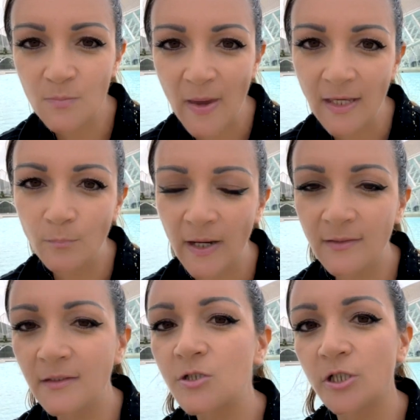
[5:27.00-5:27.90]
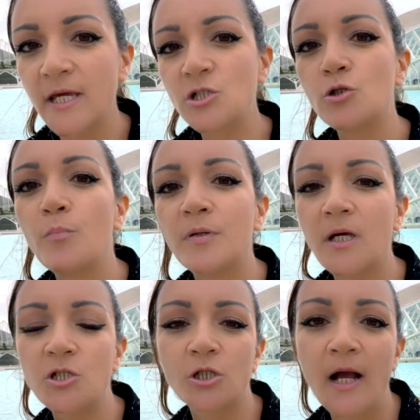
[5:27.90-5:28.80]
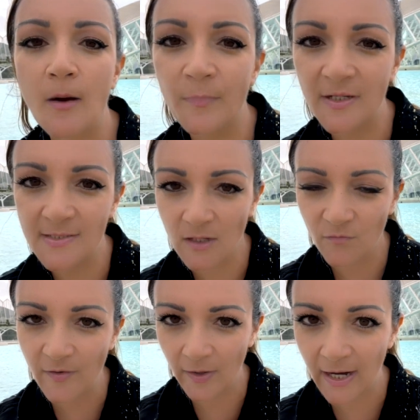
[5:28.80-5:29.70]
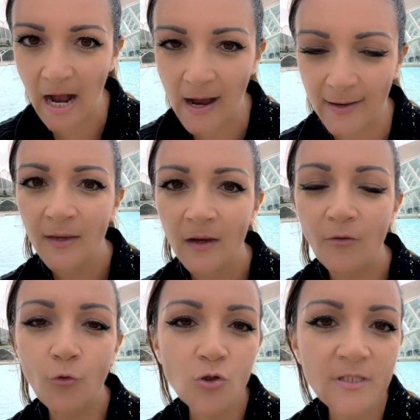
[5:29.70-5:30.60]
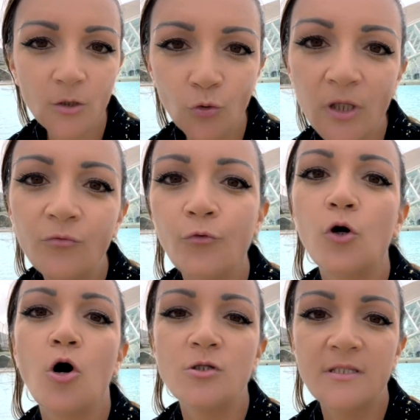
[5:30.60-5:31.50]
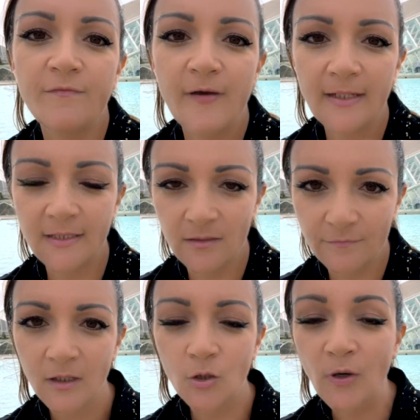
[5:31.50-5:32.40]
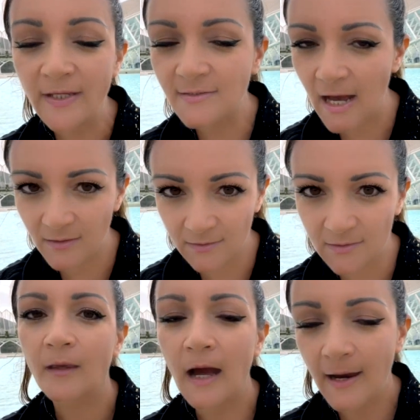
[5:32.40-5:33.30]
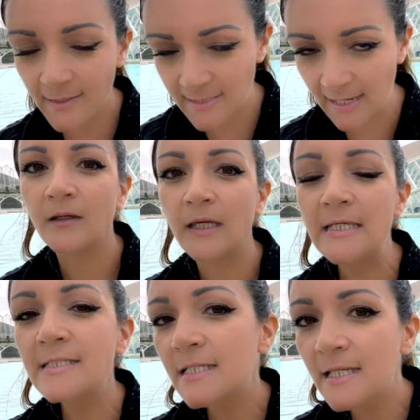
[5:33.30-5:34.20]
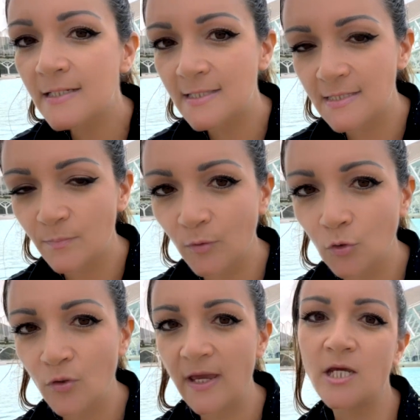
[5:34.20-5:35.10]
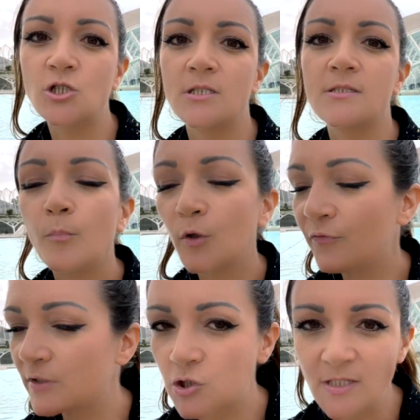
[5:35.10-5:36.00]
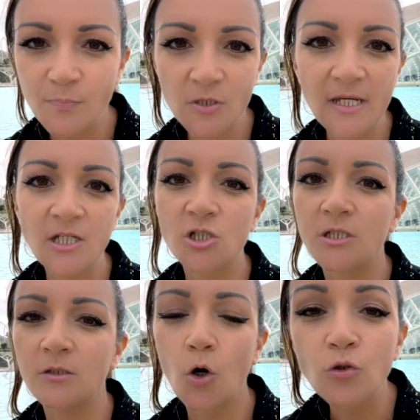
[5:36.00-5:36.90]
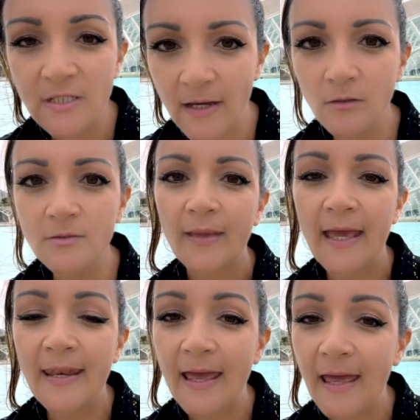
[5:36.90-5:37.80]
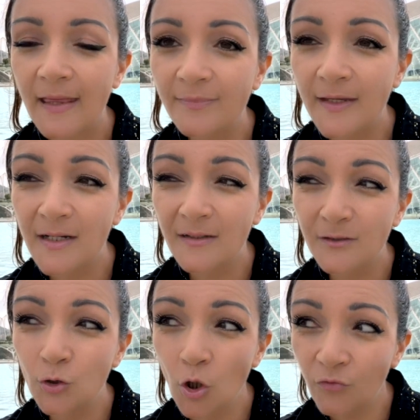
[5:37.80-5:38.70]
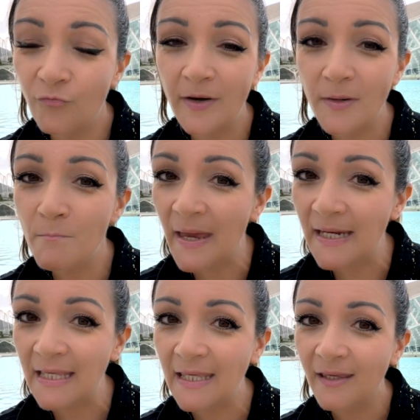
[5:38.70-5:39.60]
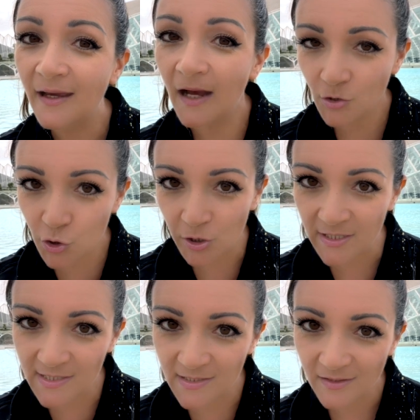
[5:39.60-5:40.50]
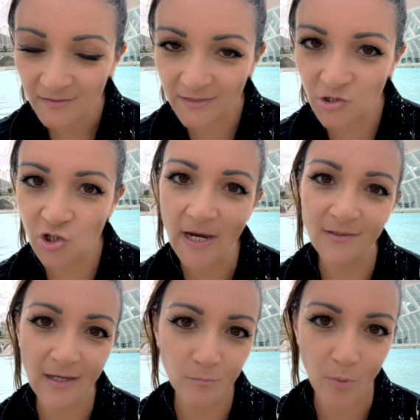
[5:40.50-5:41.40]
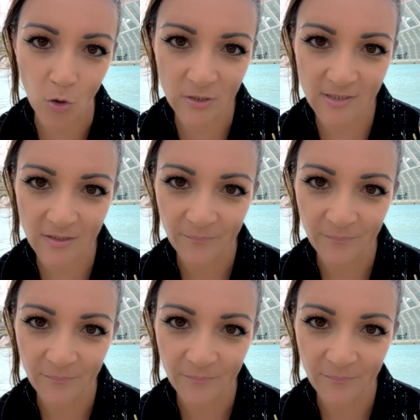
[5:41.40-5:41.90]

made by the international production companies are very high. Of course, they're looking for cost-effective, great talent, high-tech, easily accessible locations, perfect transportation, hotels, and there are not very many countries that check that box.